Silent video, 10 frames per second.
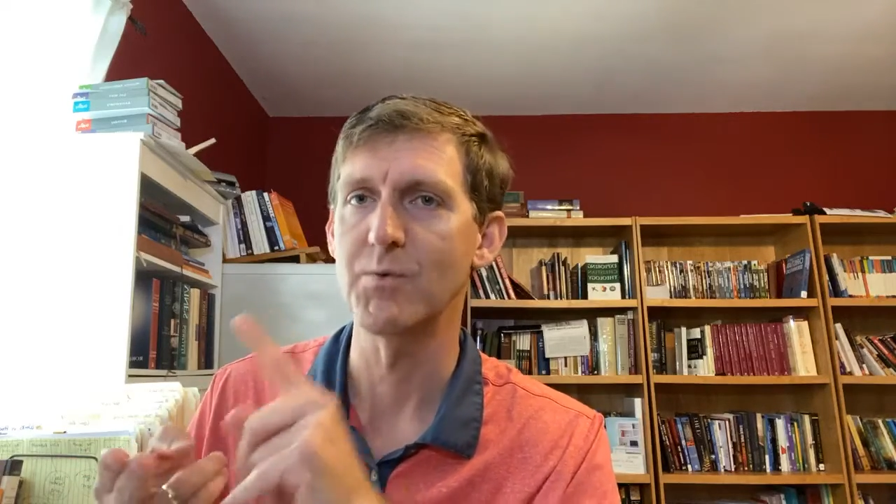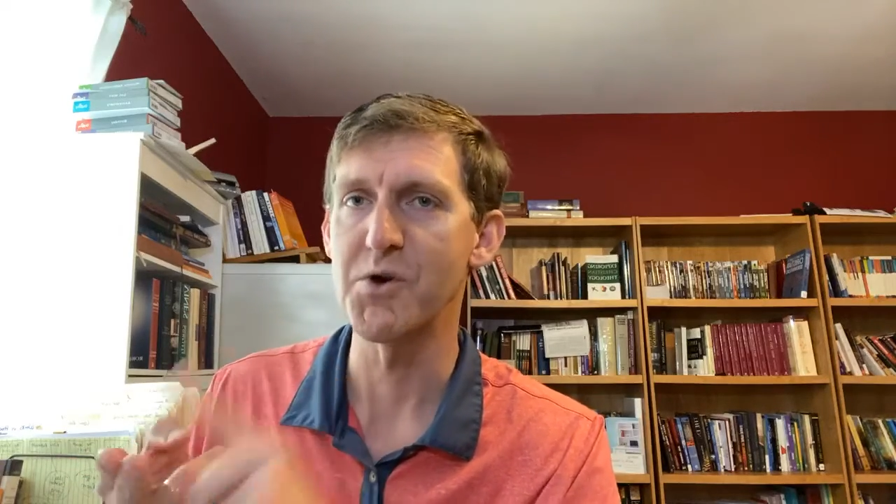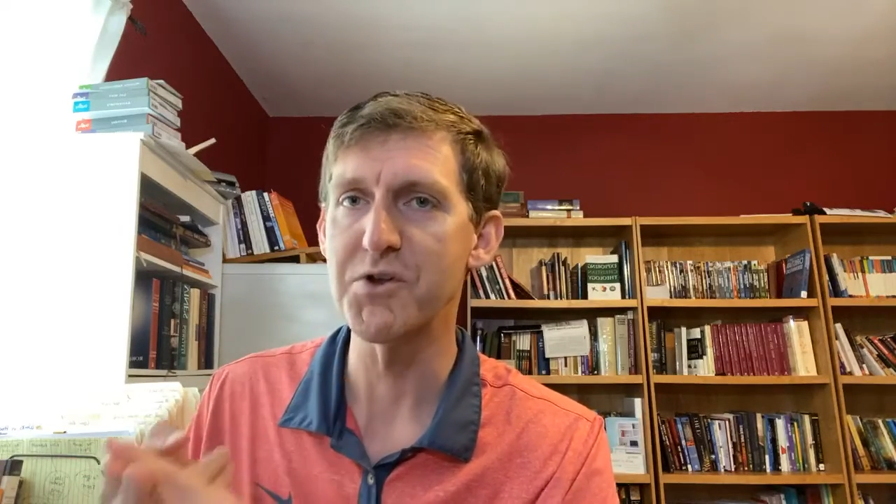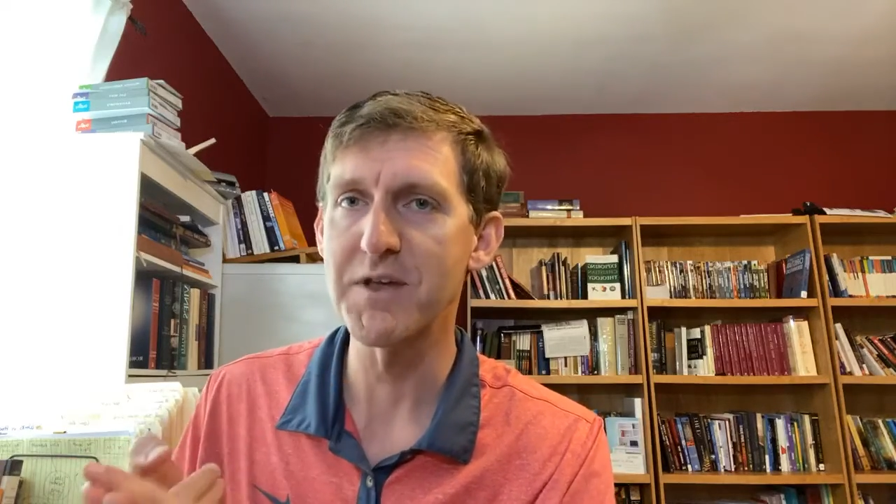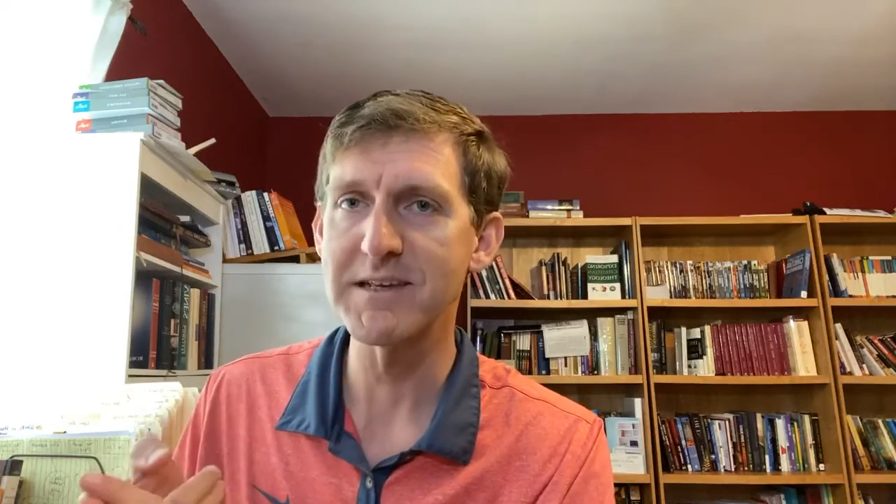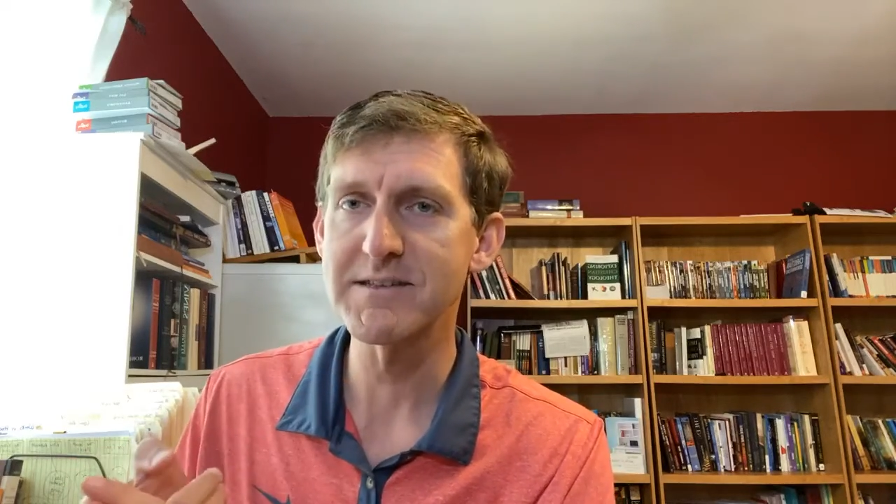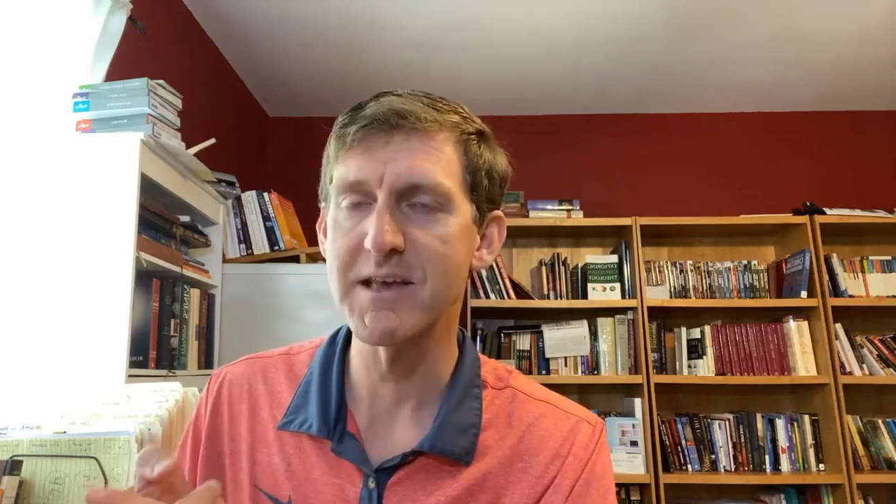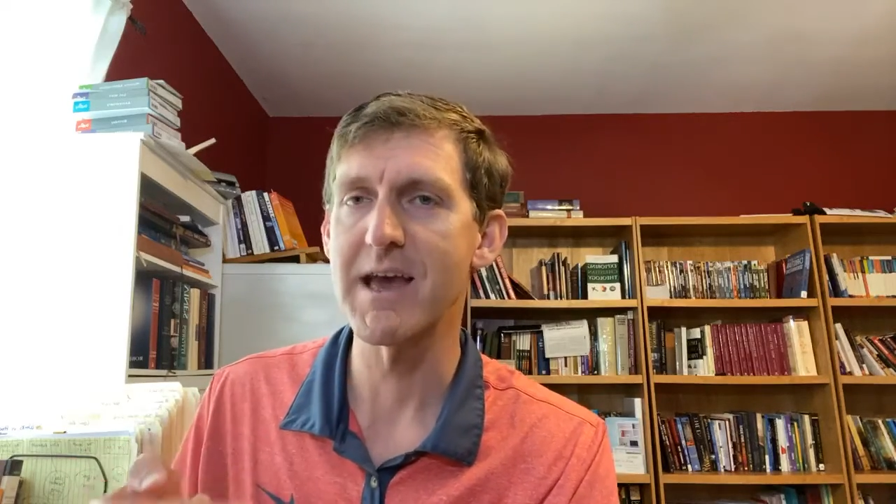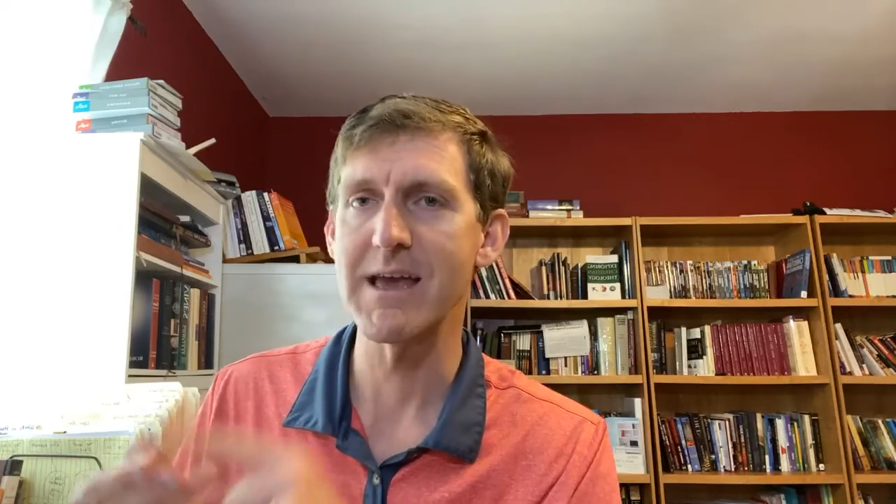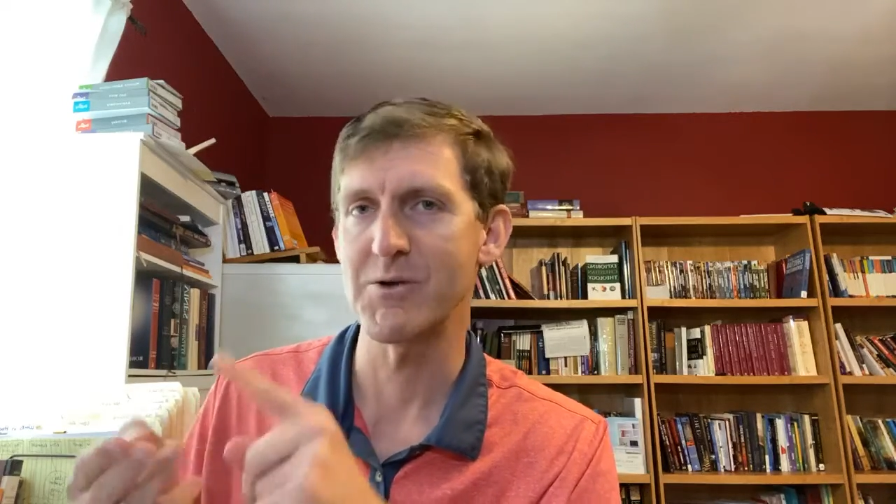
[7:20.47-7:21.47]
What do they
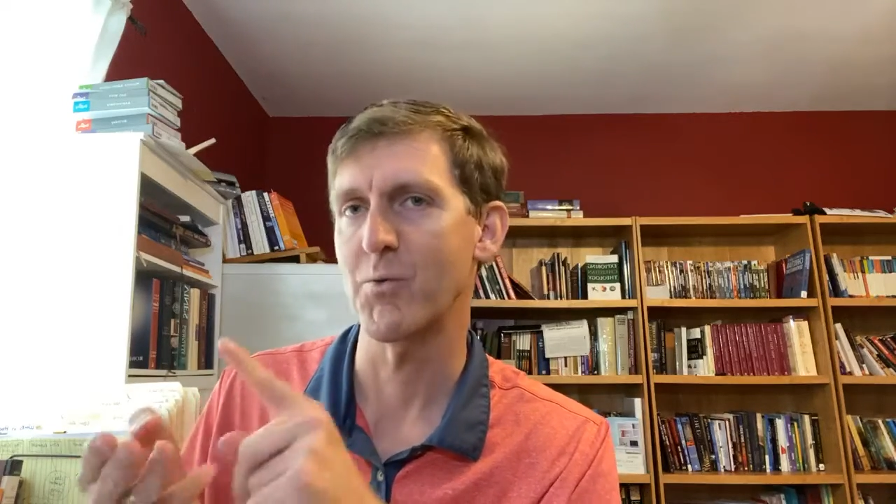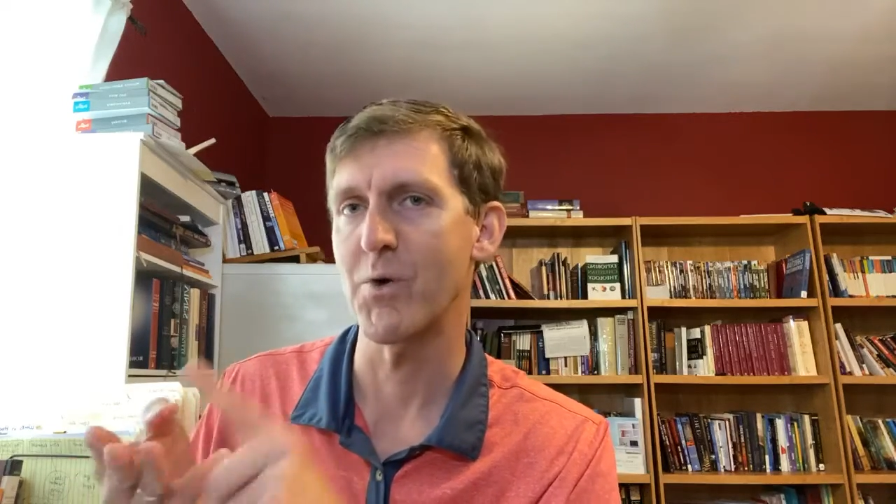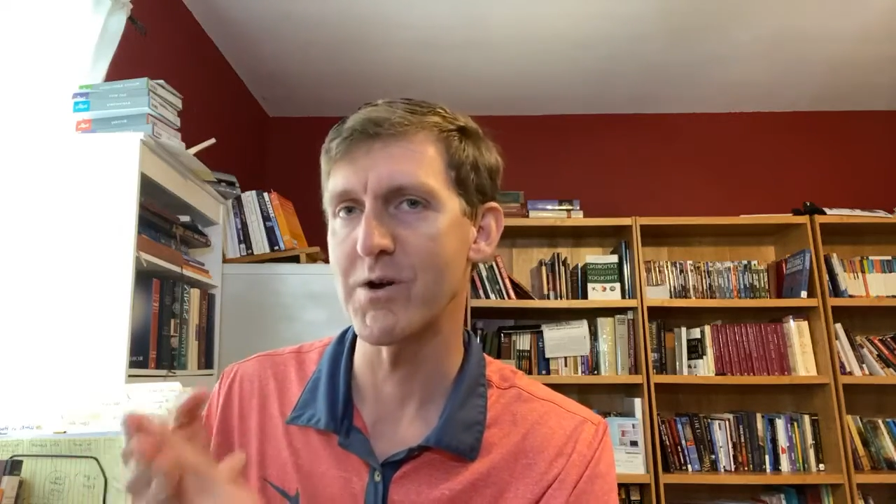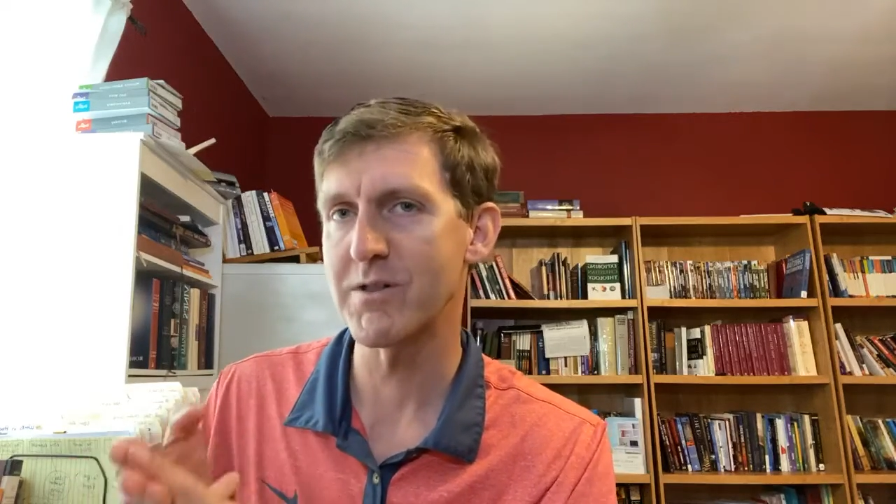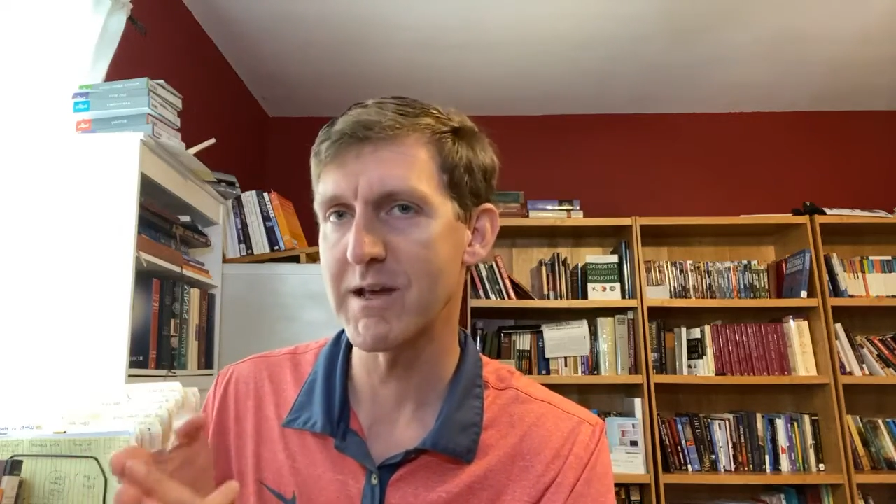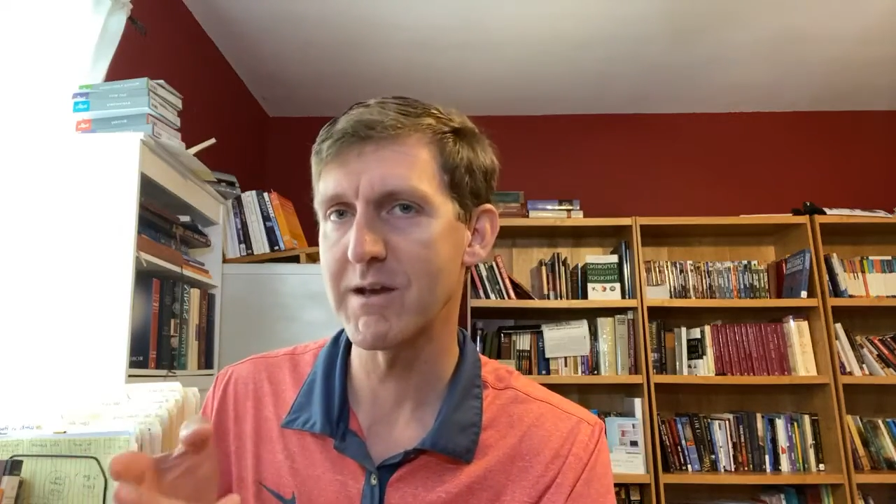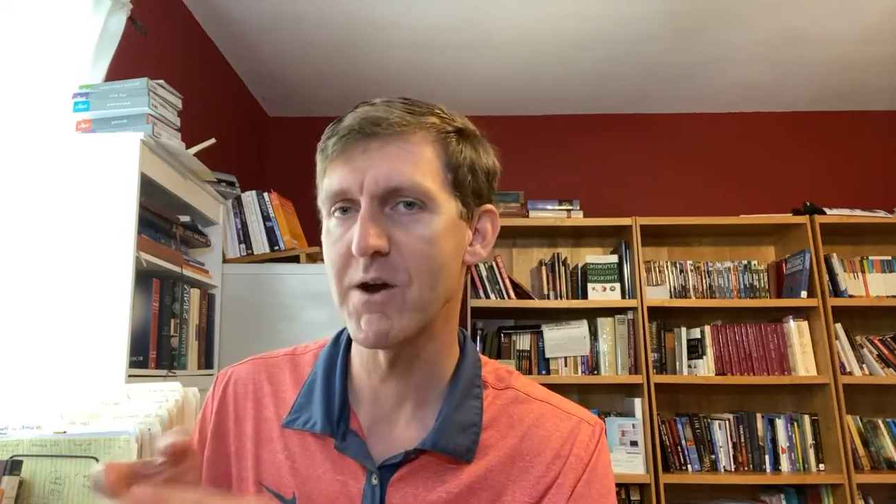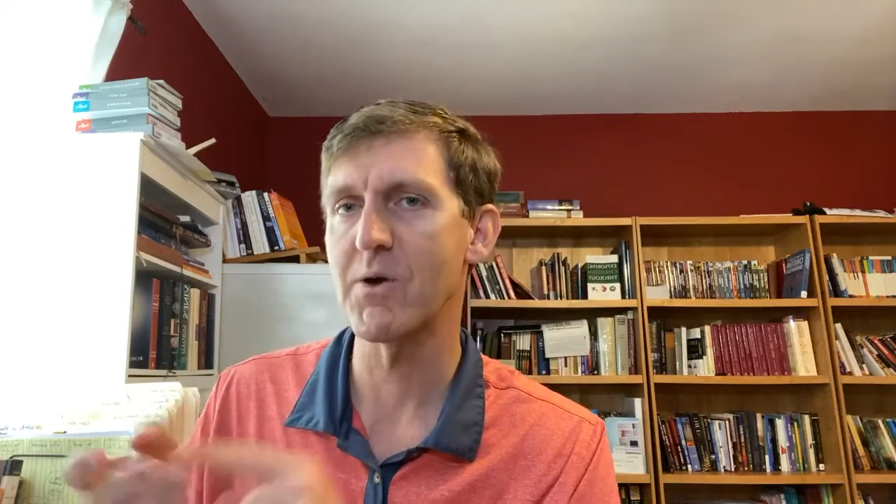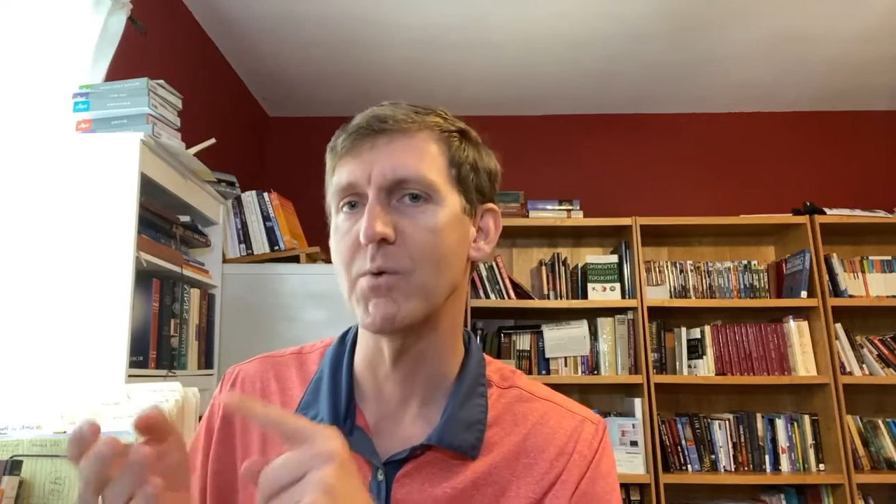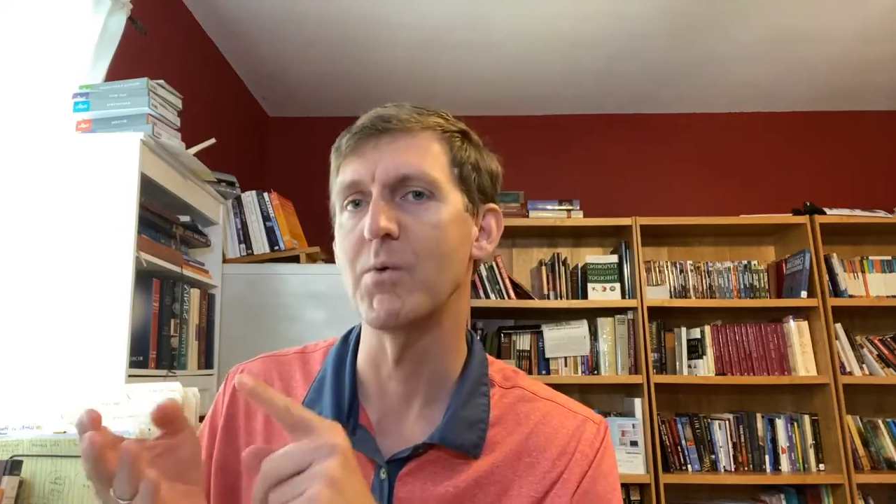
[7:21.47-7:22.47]
say? Where do they go?